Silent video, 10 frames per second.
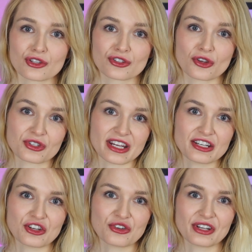So stay
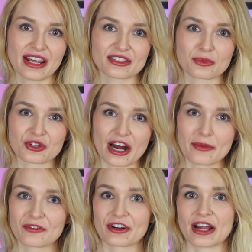tuned and subscribe
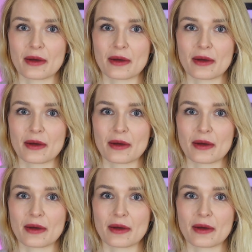for an